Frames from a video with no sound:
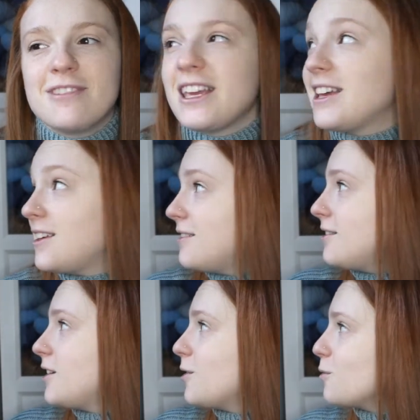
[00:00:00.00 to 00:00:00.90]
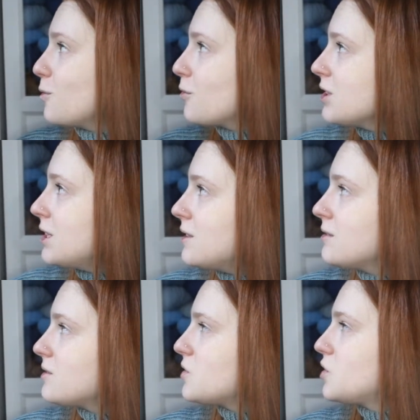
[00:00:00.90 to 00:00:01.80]
in, you know,
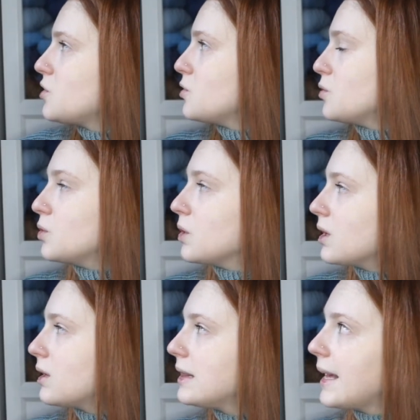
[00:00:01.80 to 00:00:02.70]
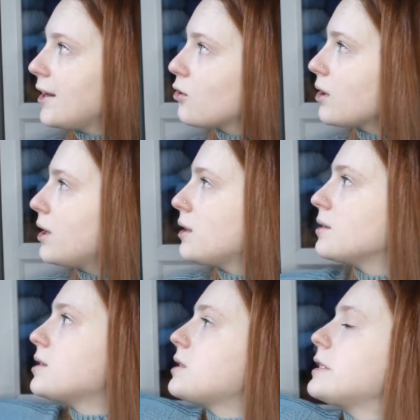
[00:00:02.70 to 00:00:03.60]
greens to light
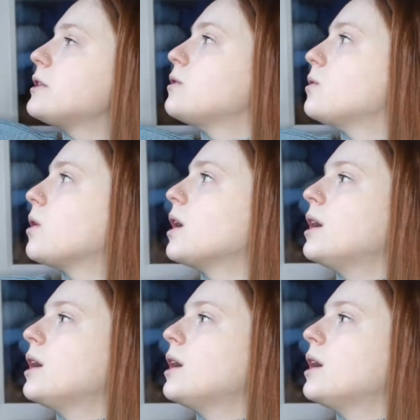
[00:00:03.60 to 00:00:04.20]
greens to